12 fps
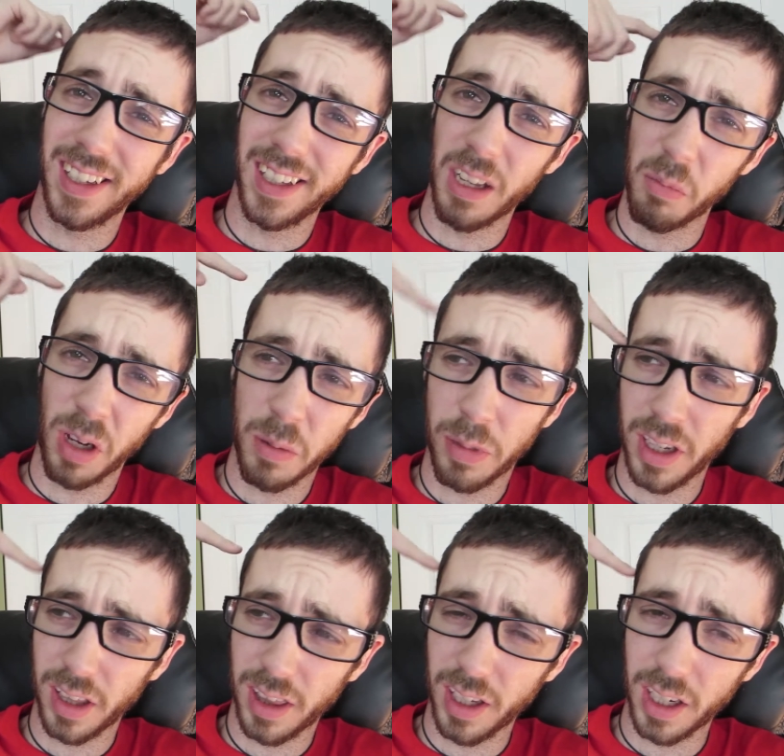And that might
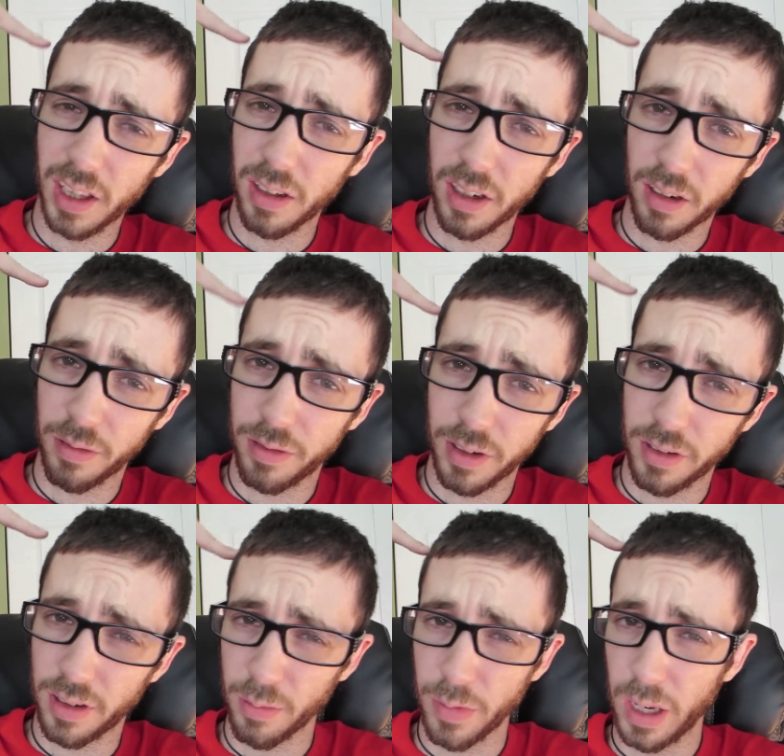be a thing in the near
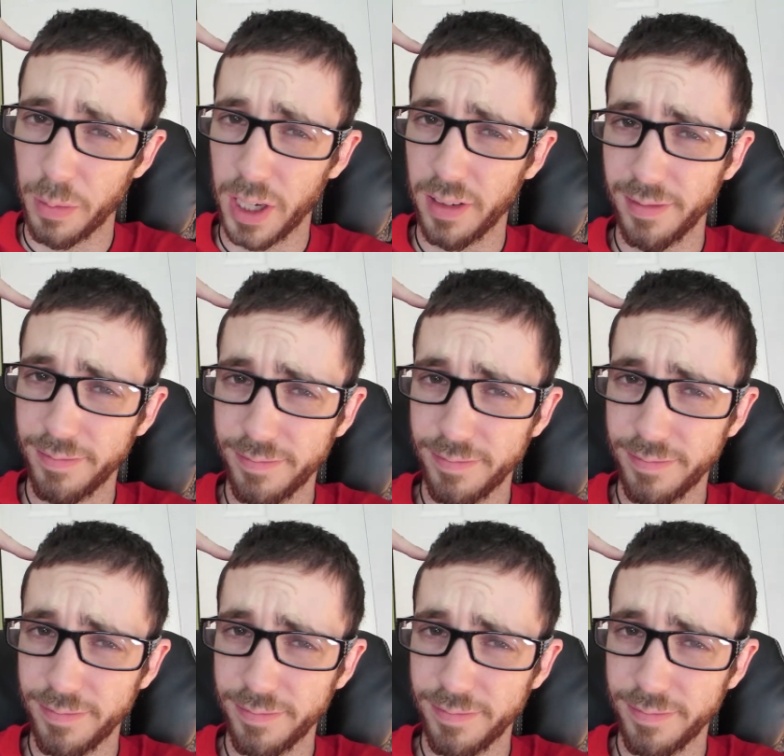future, maybe.